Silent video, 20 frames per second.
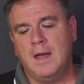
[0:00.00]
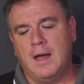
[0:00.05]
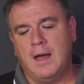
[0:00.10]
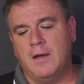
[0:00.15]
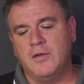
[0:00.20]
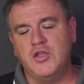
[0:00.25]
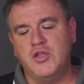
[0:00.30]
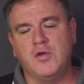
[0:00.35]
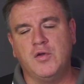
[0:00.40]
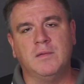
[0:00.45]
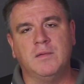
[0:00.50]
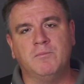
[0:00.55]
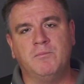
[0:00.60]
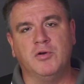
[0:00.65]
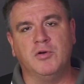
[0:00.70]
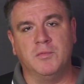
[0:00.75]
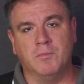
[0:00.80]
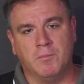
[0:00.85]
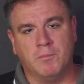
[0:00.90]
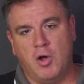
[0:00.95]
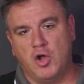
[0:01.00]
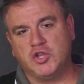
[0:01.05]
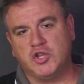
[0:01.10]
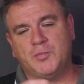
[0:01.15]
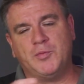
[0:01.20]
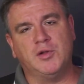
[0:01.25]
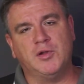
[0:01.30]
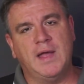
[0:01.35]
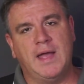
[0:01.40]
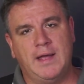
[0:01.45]
You can put
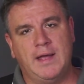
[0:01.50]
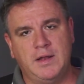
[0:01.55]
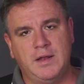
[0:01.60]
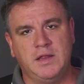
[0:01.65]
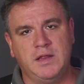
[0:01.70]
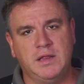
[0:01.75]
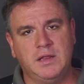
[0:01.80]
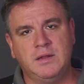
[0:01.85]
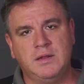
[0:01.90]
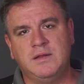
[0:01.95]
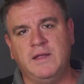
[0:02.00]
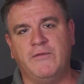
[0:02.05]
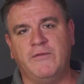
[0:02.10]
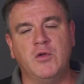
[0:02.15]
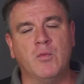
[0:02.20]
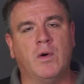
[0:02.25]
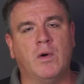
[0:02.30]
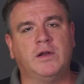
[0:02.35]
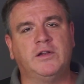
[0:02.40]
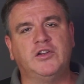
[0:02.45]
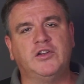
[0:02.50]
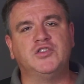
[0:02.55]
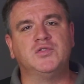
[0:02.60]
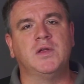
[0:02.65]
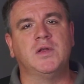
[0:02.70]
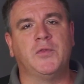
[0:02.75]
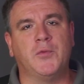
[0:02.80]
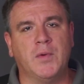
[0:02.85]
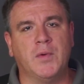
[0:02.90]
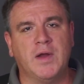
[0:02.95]
multiple heads if you wanted to
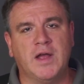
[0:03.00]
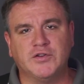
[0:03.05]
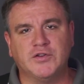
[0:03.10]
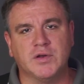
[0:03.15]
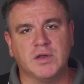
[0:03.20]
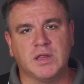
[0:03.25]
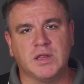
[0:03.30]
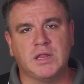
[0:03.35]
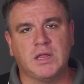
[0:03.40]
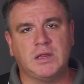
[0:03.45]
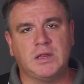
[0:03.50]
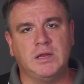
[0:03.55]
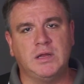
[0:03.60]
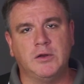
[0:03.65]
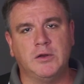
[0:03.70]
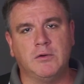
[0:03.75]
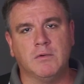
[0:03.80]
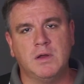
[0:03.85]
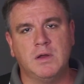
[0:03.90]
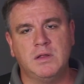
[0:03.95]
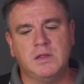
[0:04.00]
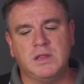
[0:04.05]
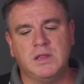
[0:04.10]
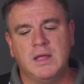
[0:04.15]
treat 360 degrees.